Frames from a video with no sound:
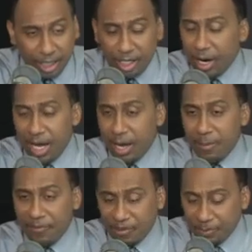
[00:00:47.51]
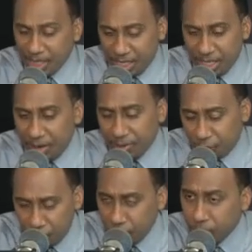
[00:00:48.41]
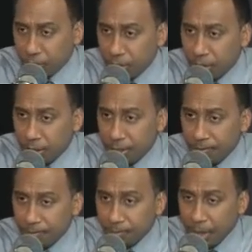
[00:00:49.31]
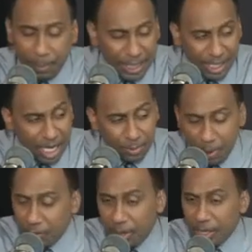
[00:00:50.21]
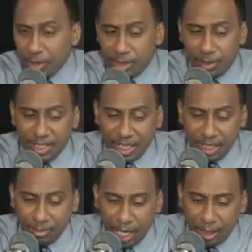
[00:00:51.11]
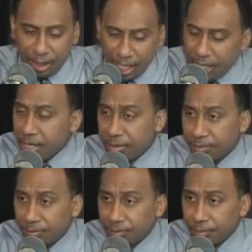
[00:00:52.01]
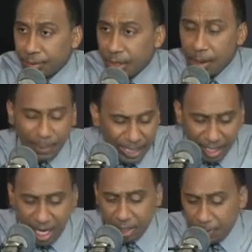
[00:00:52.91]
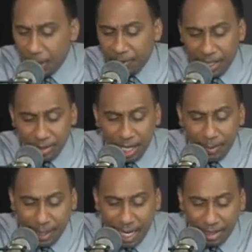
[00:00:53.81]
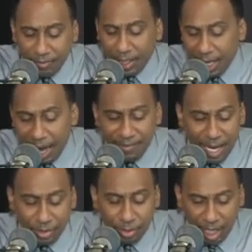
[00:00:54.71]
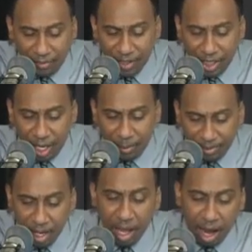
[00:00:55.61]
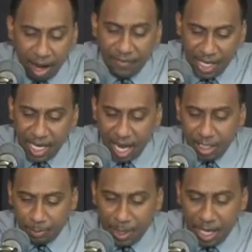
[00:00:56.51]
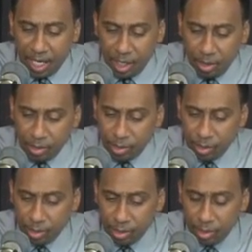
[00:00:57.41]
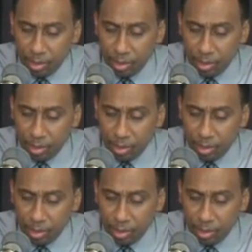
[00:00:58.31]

Check your AM FM listing nearest you. Plus ESPN Radio on Sirius XM Channel 80. Plus ESPN Radio simulcast over the live national television airwaves of ESPN News.